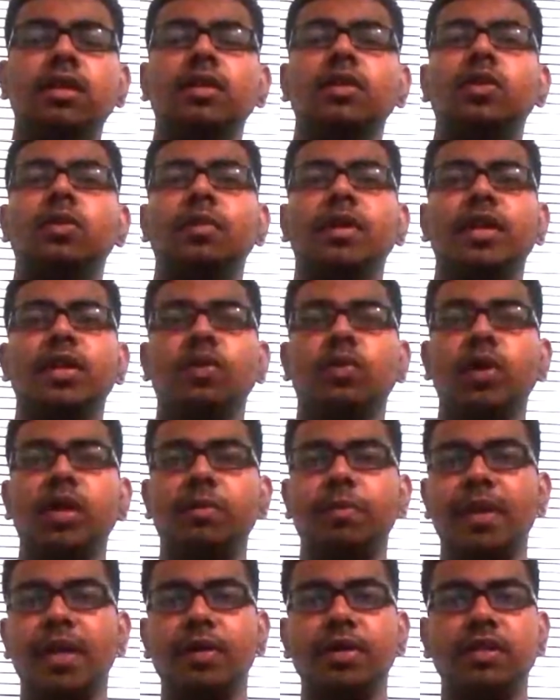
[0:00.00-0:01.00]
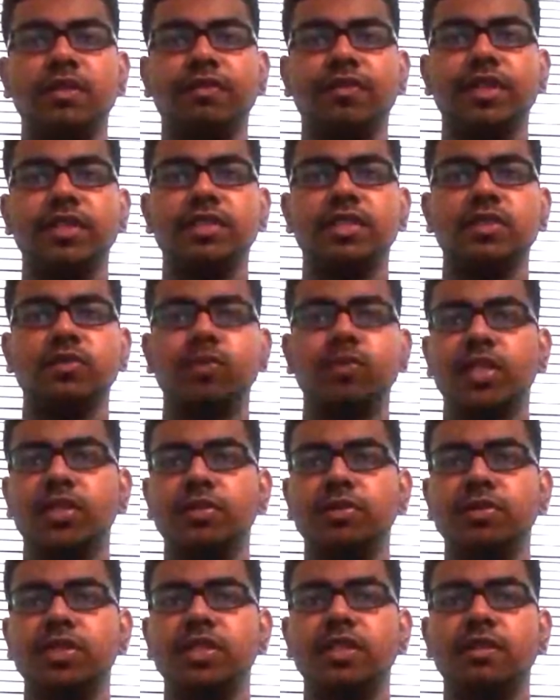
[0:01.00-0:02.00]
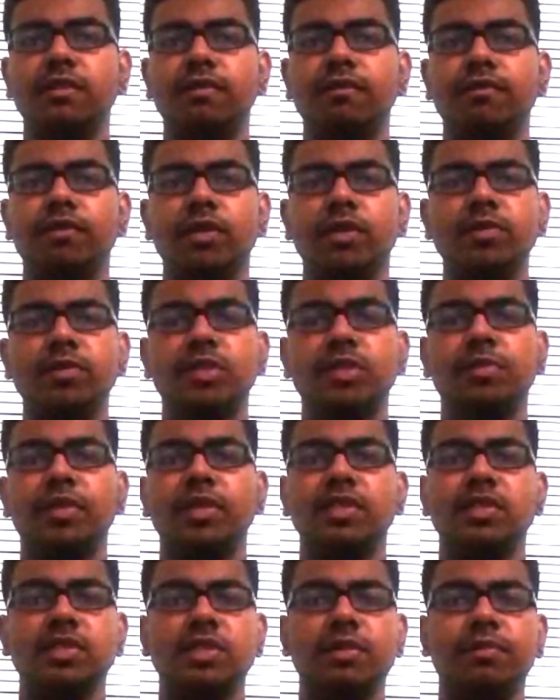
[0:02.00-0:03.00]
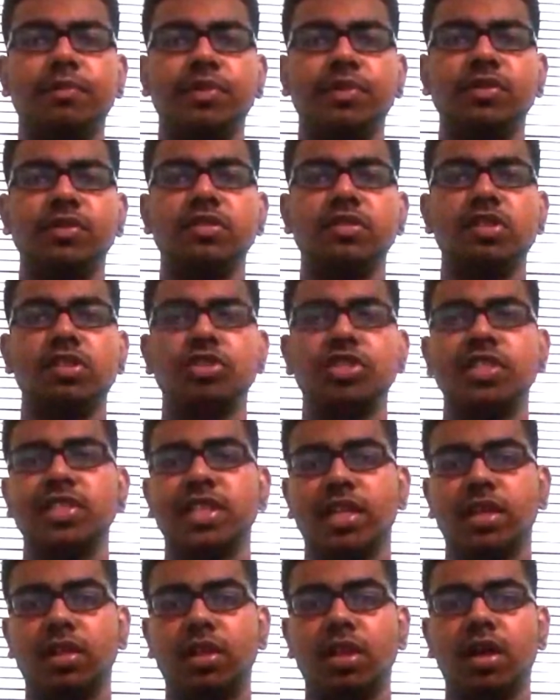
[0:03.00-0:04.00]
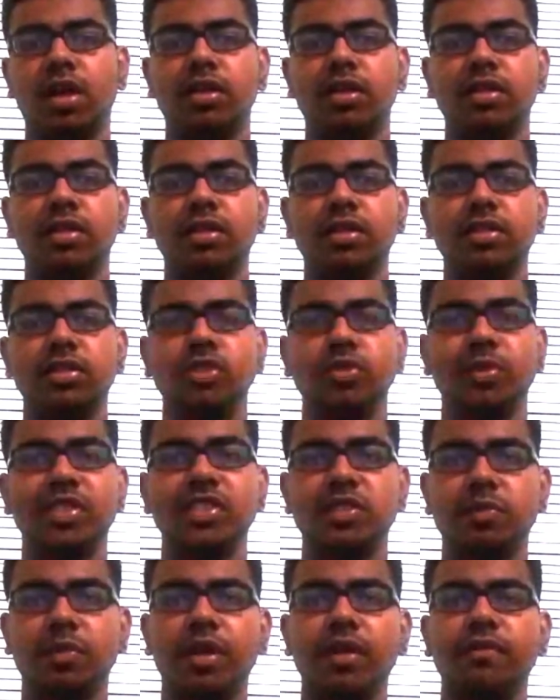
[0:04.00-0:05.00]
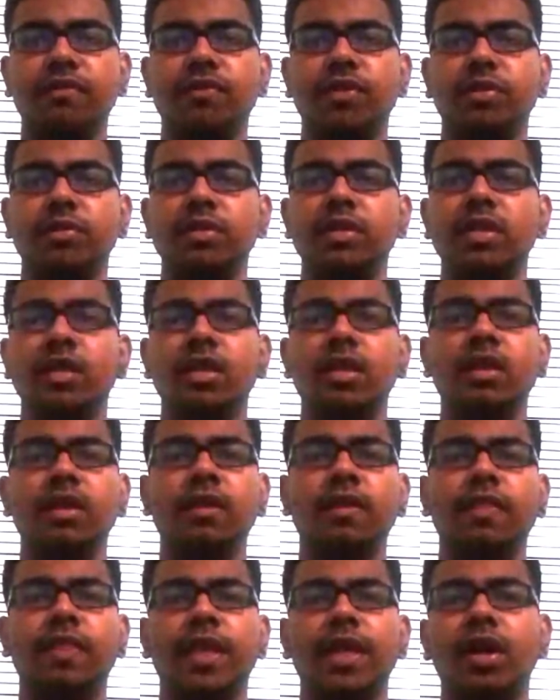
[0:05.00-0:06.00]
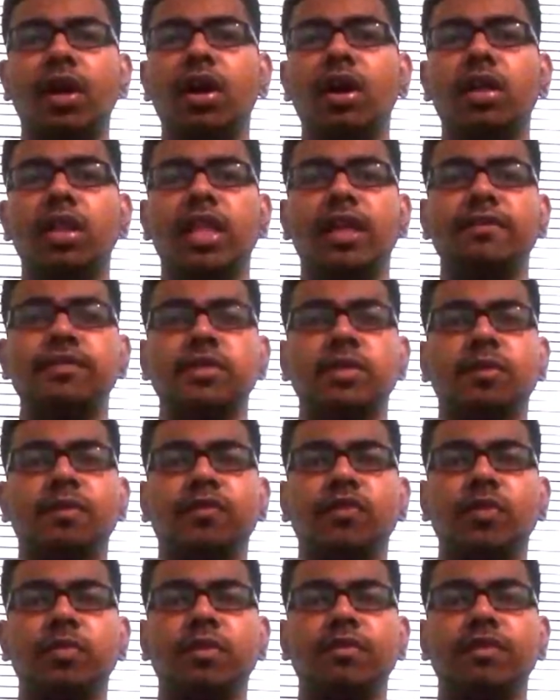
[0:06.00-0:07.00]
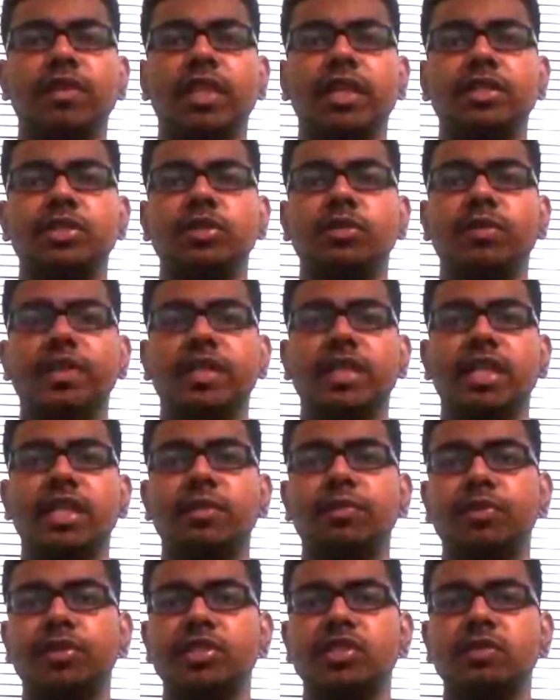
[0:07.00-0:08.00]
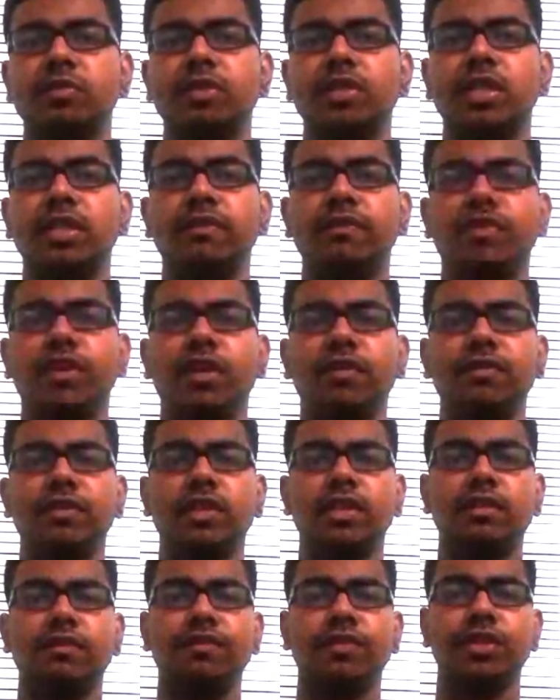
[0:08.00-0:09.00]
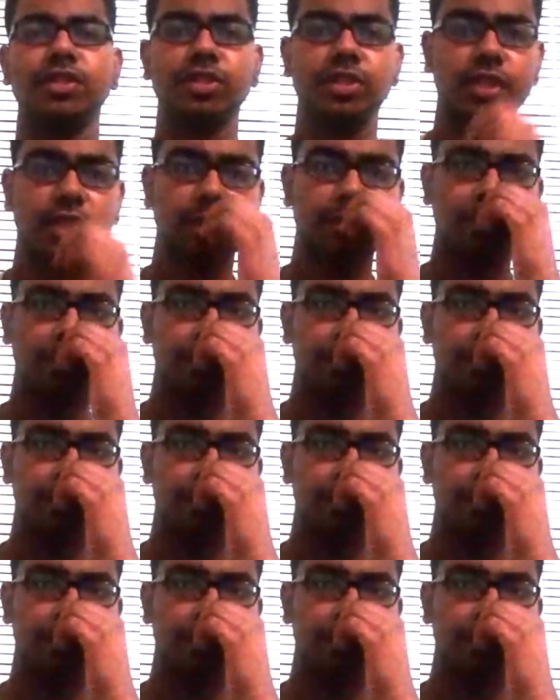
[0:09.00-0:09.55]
No matter what power devices we use, from something simple such as a clock to a smartphone, they all have some form of electromagnetic principle involved in their functioning.